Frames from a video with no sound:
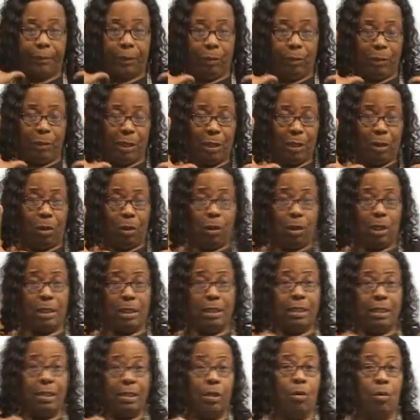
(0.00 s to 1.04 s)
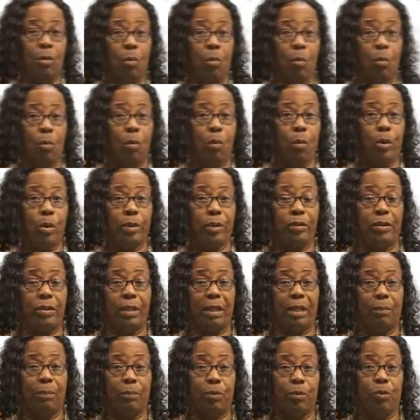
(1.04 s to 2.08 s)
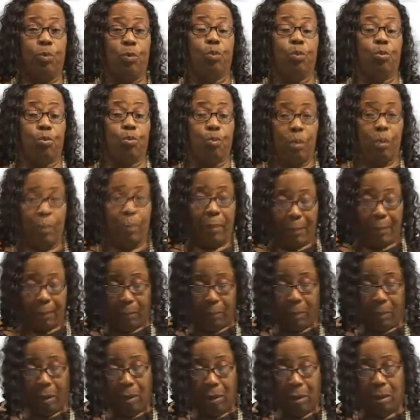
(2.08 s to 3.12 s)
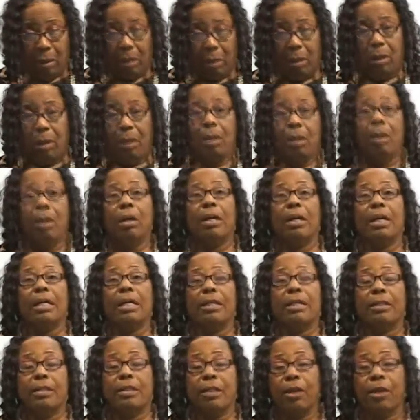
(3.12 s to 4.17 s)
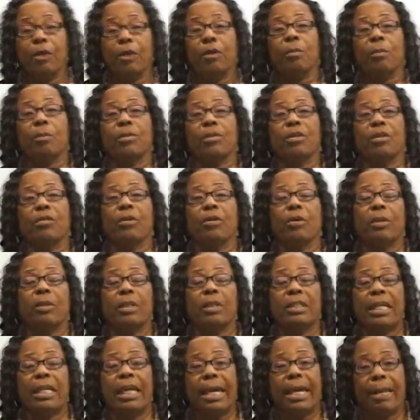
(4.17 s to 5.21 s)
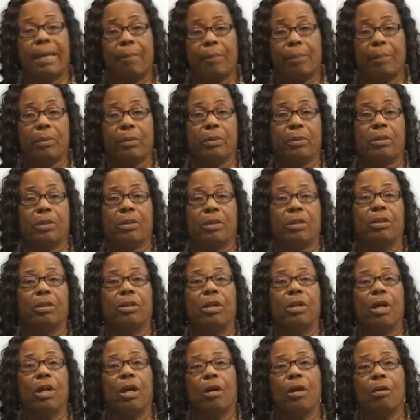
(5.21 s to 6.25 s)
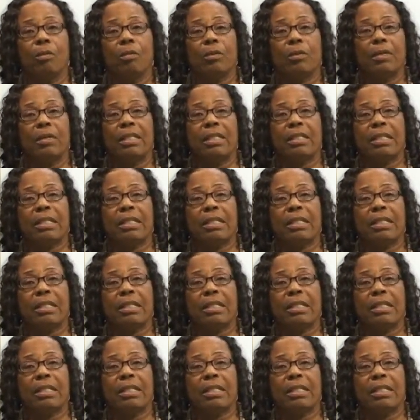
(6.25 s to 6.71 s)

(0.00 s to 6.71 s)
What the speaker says: We also want them to remember in terms of our tables how this